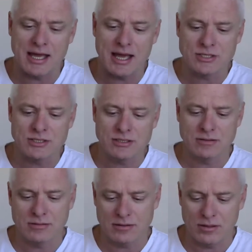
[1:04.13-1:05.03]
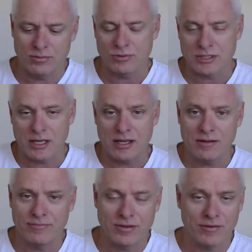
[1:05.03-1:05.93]
to catch, I will
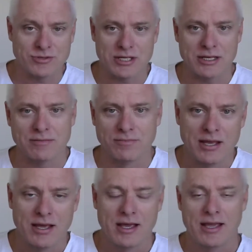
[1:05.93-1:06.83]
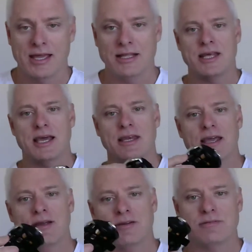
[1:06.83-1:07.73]
say. I've seen kids down
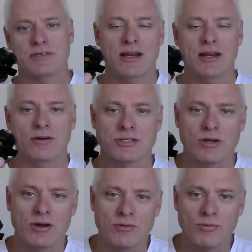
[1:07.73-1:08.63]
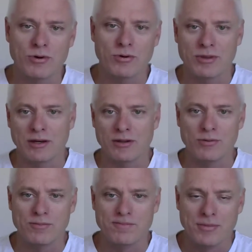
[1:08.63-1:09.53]
there standing on the side of the water with a
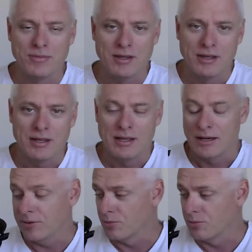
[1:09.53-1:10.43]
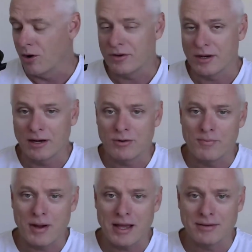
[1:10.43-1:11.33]
little rod and a little
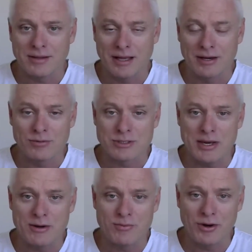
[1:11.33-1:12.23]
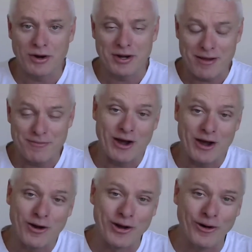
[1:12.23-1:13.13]
bait, a little spinner reel, and they've
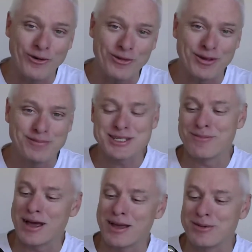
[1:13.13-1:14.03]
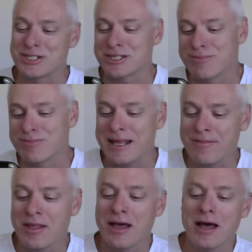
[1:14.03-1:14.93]
caught them, so maybe it's just
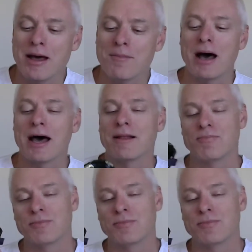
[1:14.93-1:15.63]
me. But